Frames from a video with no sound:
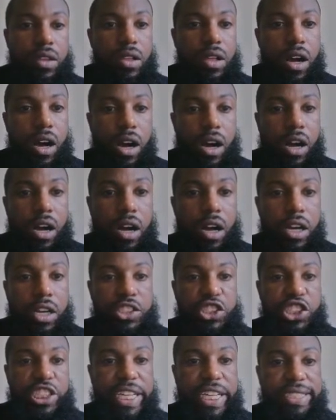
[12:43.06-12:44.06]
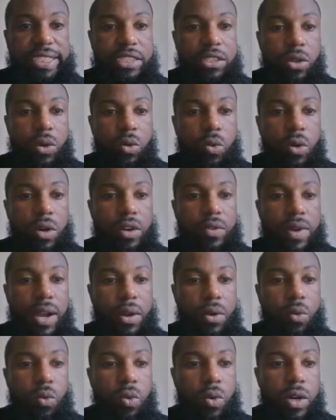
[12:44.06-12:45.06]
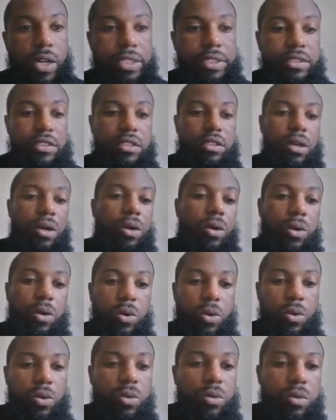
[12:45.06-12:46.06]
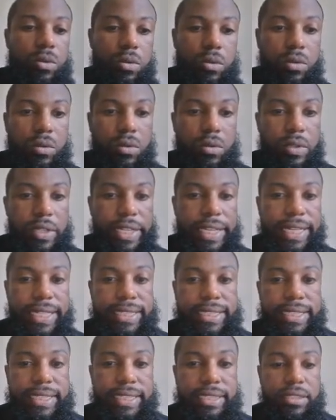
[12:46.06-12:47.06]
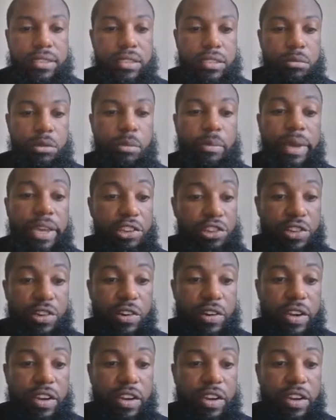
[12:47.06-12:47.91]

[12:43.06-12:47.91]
GI01 router 1. So exit. Let me make sure.